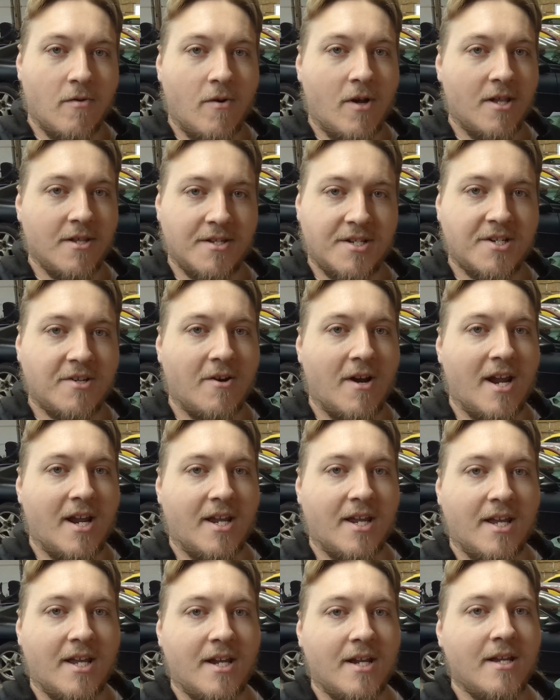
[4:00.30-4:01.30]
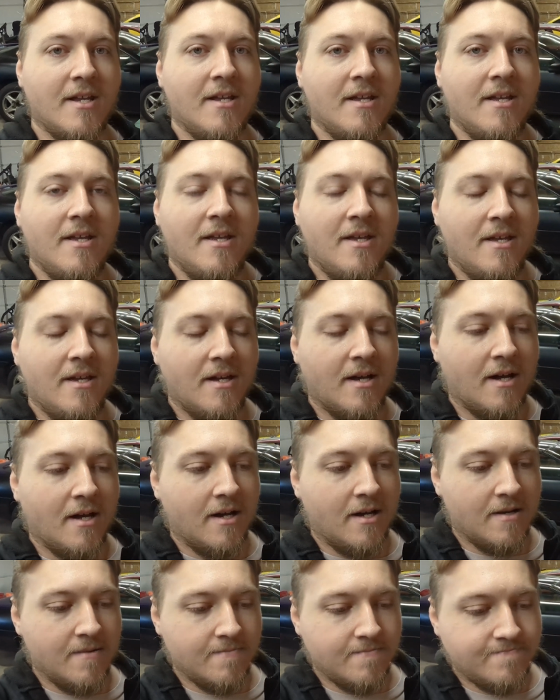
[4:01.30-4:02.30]
while it's cranking.
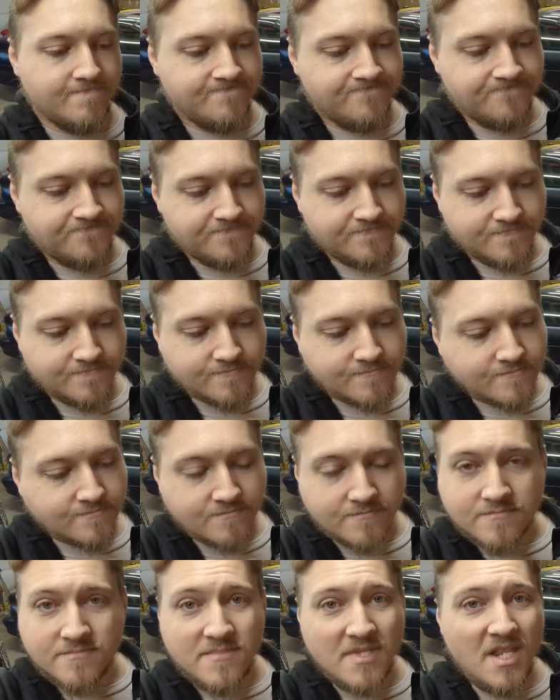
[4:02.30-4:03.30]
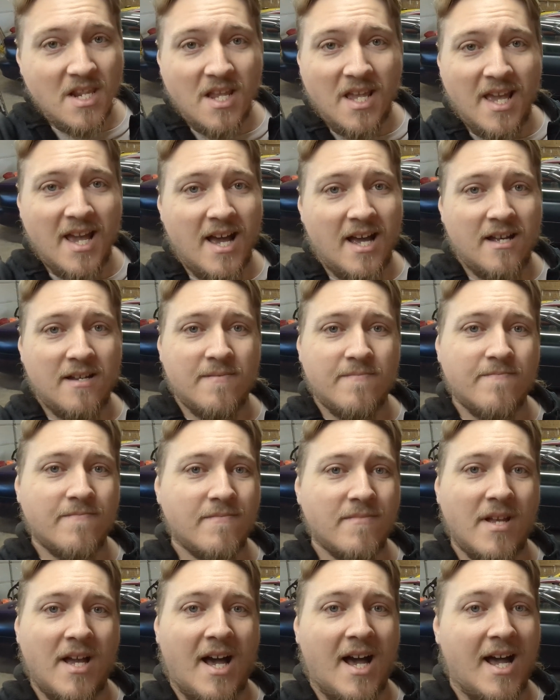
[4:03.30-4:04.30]
Yeah,
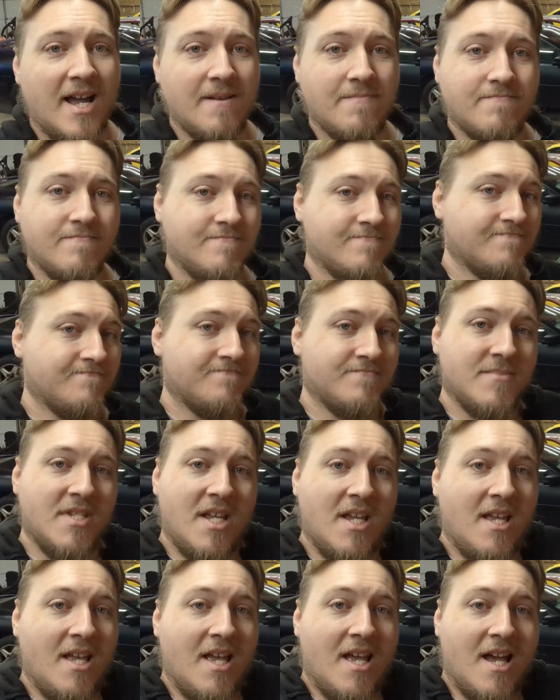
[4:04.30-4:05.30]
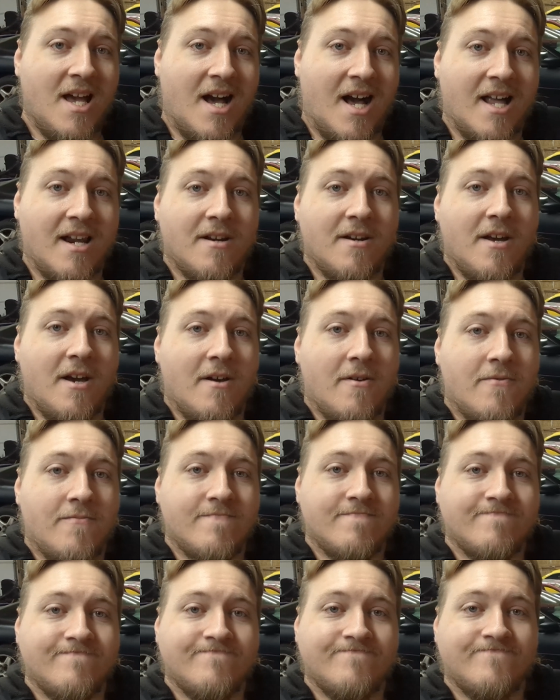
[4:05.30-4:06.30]
I don't know.
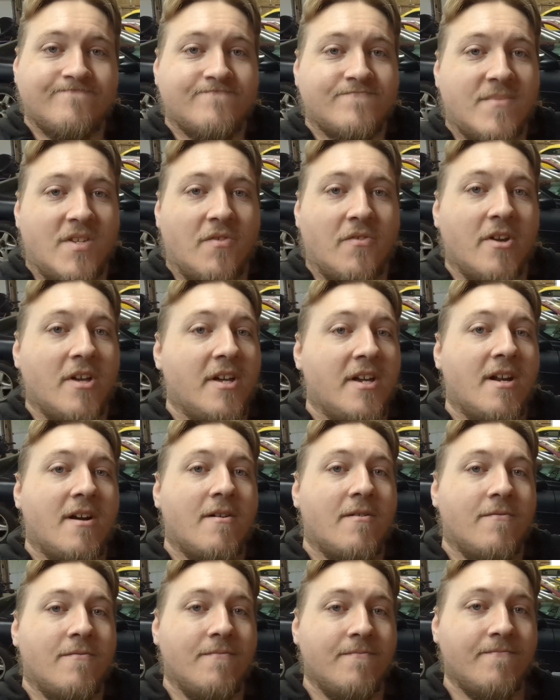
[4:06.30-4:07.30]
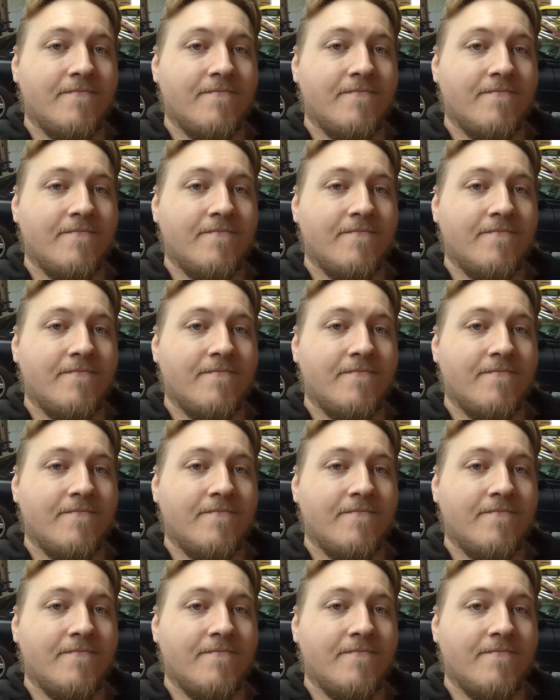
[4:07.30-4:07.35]
I really don't.